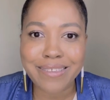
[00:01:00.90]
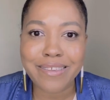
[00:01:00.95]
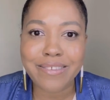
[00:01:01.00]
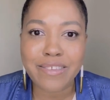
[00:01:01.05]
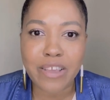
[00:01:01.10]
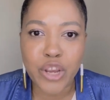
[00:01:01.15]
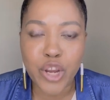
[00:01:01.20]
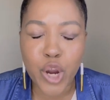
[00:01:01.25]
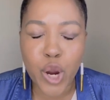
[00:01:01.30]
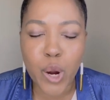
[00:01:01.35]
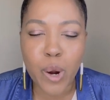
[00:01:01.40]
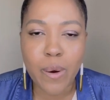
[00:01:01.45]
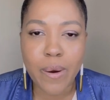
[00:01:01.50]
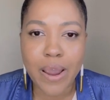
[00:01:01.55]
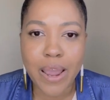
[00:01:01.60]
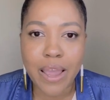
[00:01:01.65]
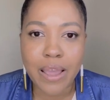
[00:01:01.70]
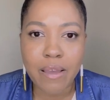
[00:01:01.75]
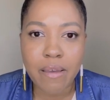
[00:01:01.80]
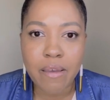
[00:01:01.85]
it's
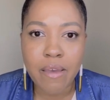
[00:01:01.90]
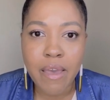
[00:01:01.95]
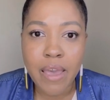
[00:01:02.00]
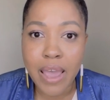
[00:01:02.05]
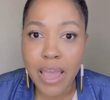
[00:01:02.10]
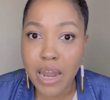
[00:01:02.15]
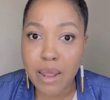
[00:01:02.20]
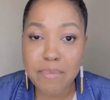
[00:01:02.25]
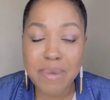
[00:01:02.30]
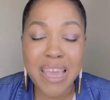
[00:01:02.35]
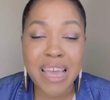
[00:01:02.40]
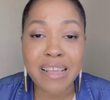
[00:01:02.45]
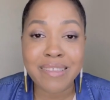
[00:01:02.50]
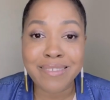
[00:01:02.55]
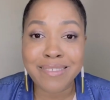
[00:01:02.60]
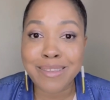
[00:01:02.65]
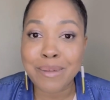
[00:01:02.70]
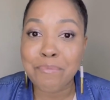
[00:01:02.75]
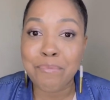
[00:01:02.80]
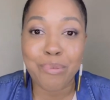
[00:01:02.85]
occurring, and it
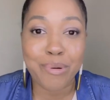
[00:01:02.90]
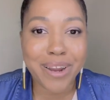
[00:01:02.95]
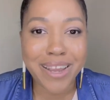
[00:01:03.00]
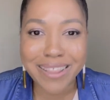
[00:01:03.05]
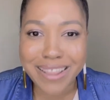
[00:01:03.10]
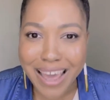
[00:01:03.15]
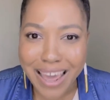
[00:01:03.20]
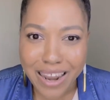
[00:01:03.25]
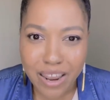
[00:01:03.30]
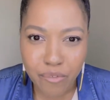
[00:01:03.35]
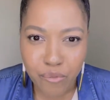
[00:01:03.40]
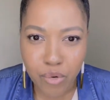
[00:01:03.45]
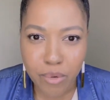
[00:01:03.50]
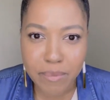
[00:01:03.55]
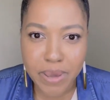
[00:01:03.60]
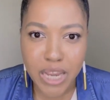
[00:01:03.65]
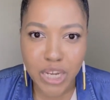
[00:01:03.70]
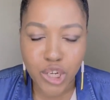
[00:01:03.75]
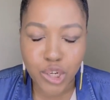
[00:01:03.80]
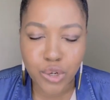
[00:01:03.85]
begins to bring that
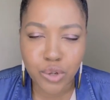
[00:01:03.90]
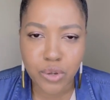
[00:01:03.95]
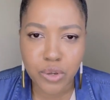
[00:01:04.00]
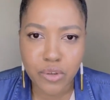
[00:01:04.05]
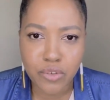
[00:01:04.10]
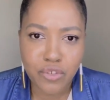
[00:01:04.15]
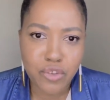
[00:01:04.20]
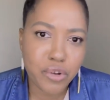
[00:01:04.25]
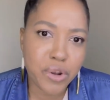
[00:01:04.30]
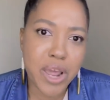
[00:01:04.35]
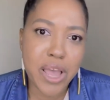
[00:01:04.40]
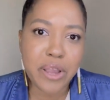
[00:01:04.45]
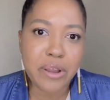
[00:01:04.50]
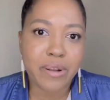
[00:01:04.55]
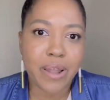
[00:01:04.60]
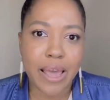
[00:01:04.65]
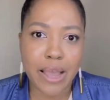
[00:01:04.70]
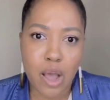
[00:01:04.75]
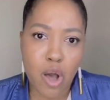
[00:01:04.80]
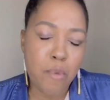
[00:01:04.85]
information to you. So now you're
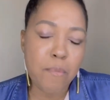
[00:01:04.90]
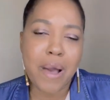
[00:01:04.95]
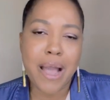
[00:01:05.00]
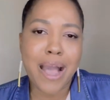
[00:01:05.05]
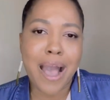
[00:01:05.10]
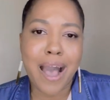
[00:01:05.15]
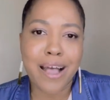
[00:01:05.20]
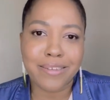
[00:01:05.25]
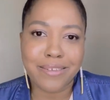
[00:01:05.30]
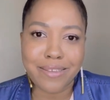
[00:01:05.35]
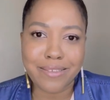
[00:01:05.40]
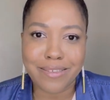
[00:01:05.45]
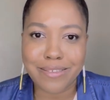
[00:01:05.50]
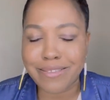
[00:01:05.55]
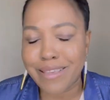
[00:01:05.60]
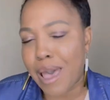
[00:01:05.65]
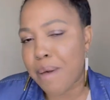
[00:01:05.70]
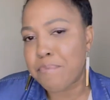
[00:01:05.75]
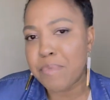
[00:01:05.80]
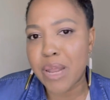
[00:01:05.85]
like, oh my gosh, this is
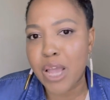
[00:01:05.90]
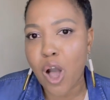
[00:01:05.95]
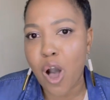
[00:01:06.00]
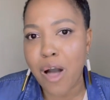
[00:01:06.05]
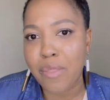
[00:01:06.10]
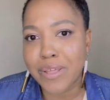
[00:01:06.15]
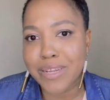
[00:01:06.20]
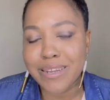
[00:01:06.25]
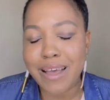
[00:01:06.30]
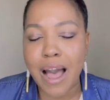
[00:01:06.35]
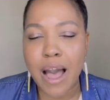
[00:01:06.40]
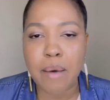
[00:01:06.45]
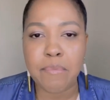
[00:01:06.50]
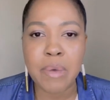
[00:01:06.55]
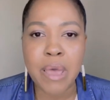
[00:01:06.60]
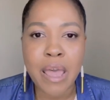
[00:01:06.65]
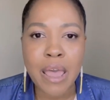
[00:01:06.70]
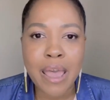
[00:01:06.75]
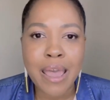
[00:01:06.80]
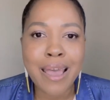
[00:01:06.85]
happening all the time.
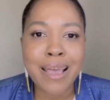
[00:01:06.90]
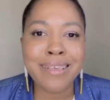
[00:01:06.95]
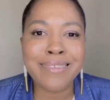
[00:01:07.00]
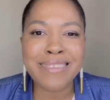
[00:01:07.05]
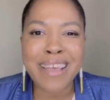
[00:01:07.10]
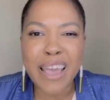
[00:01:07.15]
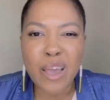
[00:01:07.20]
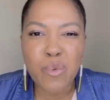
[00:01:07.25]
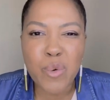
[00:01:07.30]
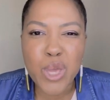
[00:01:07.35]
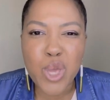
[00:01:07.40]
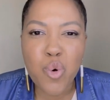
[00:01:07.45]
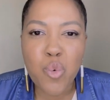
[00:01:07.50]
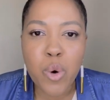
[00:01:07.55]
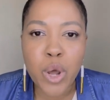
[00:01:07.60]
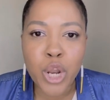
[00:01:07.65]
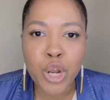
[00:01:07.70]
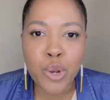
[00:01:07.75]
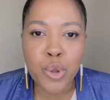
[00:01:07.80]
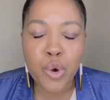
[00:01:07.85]
It's like when you
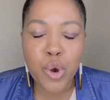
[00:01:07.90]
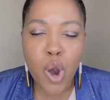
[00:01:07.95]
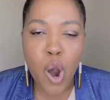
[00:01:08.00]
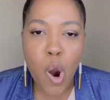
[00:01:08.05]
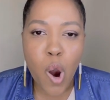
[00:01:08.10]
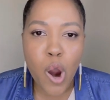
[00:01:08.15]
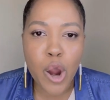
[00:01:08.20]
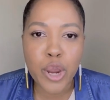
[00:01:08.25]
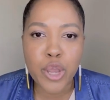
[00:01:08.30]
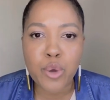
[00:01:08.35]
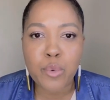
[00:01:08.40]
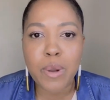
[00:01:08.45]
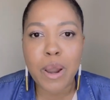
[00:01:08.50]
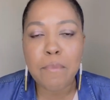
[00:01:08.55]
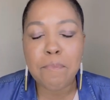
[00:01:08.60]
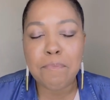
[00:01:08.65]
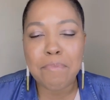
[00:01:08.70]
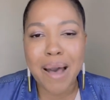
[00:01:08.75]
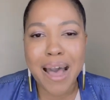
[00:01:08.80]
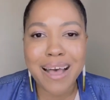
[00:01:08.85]
want a new car, you want to
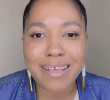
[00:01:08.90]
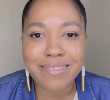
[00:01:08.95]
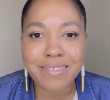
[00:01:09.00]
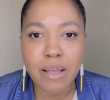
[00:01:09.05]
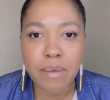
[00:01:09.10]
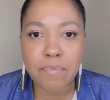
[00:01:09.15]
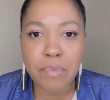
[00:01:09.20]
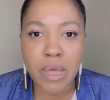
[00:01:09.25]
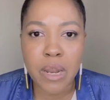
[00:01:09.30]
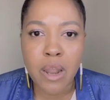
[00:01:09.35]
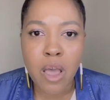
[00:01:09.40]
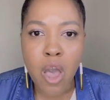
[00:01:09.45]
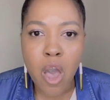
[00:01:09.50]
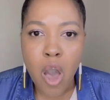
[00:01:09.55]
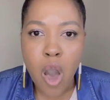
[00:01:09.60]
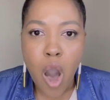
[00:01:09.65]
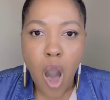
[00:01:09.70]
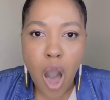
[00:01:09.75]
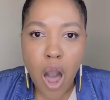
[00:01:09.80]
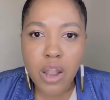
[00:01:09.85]
buy something.
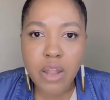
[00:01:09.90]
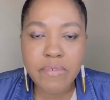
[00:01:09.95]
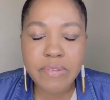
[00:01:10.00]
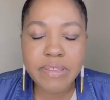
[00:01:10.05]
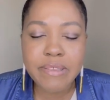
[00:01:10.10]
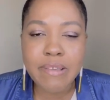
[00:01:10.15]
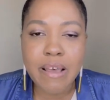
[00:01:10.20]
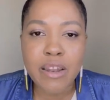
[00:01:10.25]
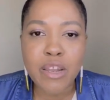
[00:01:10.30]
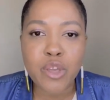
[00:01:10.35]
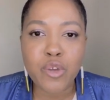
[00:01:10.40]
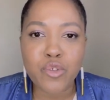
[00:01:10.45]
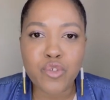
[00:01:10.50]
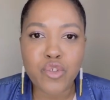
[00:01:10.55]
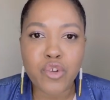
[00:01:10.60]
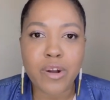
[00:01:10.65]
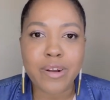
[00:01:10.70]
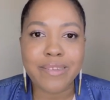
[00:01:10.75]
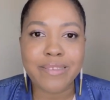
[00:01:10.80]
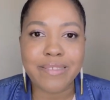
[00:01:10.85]
All of a sudden you
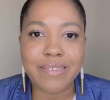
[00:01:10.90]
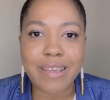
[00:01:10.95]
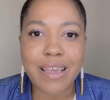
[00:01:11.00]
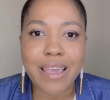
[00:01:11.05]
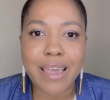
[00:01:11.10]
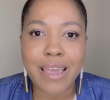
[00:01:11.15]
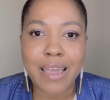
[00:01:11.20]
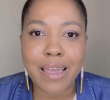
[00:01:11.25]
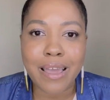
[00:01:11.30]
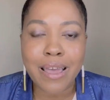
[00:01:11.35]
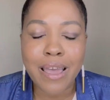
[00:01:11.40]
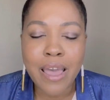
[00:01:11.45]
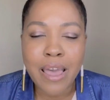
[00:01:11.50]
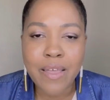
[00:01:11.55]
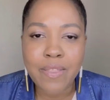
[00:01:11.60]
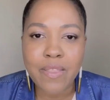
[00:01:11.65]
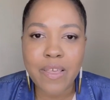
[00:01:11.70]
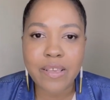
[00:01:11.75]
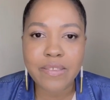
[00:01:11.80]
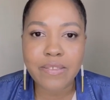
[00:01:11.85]
start seeing
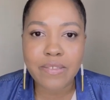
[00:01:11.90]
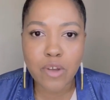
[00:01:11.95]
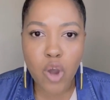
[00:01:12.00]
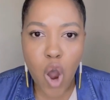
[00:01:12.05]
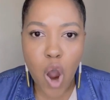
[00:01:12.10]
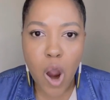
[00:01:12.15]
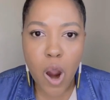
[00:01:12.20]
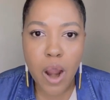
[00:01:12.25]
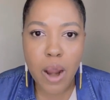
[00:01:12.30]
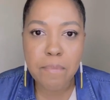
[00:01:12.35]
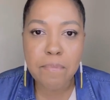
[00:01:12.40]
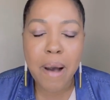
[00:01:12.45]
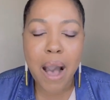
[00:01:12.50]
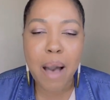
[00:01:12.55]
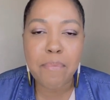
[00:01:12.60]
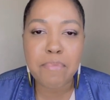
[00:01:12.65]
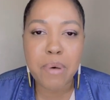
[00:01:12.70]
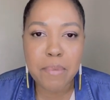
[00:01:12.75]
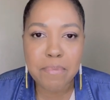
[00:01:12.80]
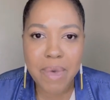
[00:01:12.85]
this car
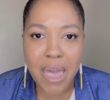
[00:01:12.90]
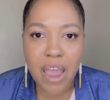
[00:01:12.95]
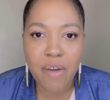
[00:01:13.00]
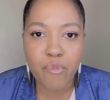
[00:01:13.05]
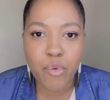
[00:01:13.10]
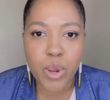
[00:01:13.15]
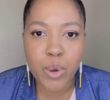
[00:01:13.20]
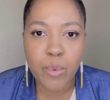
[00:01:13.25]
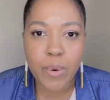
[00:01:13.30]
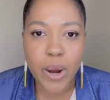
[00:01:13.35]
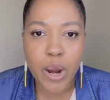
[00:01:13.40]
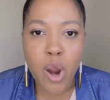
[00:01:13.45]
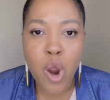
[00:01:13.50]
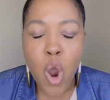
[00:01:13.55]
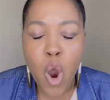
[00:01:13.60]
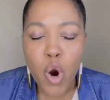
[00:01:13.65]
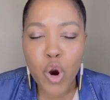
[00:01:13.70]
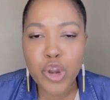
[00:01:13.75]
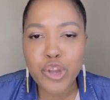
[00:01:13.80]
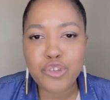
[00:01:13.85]
pop up everywhere,
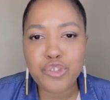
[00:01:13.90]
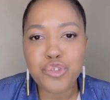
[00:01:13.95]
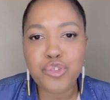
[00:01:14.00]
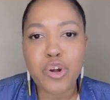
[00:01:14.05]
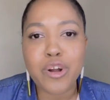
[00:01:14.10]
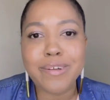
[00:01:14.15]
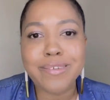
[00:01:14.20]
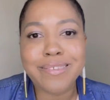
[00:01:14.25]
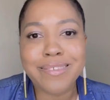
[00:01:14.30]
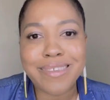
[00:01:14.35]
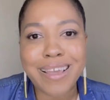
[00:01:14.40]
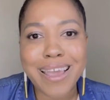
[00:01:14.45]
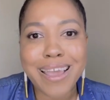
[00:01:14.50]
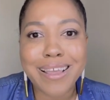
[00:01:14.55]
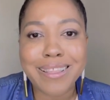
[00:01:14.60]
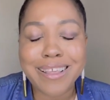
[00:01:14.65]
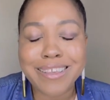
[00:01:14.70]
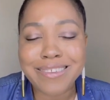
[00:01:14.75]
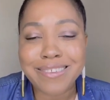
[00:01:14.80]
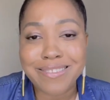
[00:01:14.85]
or you start
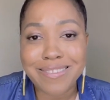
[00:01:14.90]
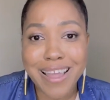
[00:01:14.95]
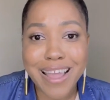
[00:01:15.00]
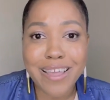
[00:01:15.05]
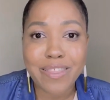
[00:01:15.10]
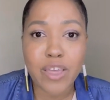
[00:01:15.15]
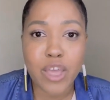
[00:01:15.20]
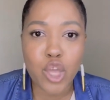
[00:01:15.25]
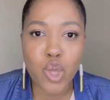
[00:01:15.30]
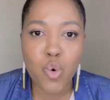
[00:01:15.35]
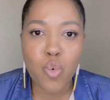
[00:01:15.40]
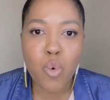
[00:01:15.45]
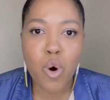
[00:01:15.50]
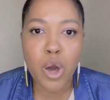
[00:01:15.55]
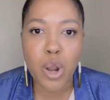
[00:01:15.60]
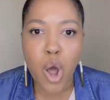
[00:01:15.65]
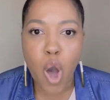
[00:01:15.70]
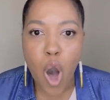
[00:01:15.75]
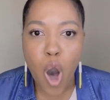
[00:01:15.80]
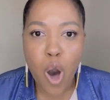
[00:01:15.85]
seeing this thing that you
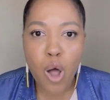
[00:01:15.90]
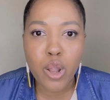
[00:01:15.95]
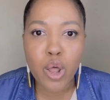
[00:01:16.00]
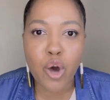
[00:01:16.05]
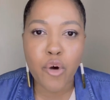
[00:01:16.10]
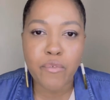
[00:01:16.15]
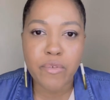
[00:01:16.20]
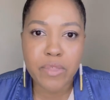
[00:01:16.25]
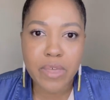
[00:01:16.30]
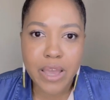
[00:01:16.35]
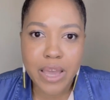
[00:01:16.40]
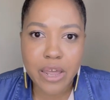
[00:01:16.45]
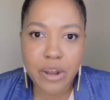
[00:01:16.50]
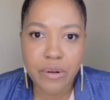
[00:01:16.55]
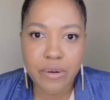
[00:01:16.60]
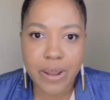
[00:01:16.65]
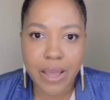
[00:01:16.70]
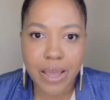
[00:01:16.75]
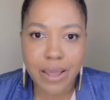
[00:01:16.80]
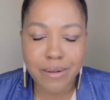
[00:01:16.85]
want all over the
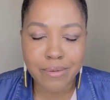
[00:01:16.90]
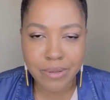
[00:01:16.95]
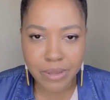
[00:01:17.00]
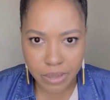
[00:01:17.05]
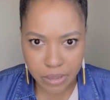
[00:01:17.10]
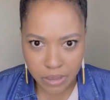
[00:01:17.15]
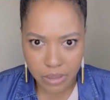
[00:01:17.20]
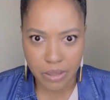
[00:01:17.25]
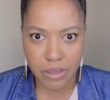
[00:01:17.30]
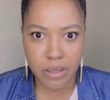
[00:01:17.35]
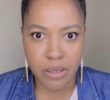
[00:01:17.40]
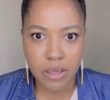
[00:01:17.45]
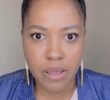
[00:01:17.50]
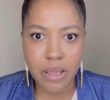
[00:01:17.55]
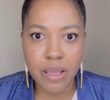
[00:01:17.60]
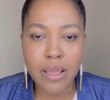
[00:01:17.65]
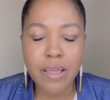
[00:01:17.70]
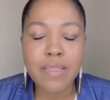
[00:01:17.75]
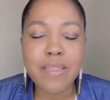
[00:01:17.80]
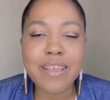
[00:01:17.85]
internet.
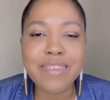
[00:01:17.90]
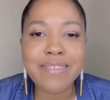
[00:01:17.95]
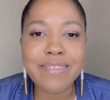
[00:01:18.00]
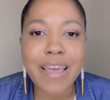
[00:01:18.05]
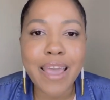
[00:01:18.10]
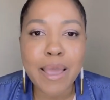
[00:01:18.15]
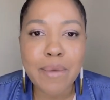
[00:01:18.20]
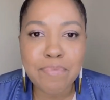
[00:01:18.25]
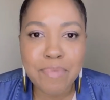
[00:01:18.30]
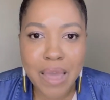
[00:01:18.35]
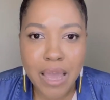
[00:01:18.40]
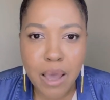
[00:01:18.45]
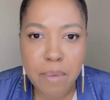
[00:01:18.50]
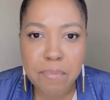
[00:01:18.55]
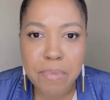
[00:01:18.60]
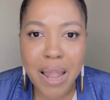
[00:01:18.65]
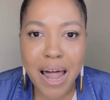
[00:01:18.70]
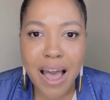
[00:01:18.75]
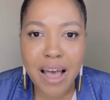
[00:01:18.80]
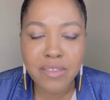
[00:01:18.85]
The same thing
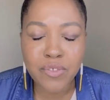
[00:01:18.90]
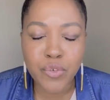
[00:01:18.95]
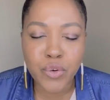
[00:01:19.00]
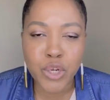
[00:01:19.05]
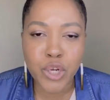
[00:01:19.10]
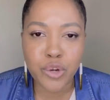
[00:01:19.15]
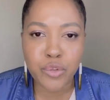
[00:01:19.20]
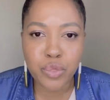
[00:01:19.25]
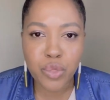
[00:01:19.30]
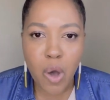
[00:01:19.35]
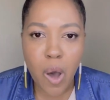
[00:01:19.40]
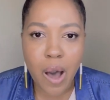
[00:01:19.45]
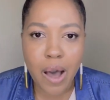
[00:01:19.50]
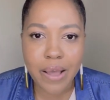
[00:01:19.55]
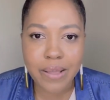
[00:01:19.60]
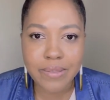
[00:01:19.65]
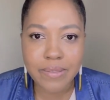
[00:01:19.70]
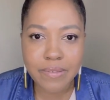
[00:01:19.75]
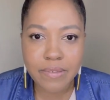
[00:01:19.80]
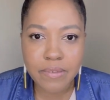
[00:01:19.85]
applies for your
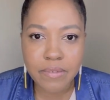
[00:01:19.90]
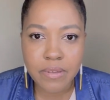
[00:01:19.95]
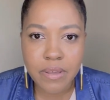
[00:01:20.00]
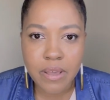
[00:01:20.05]
thoughts.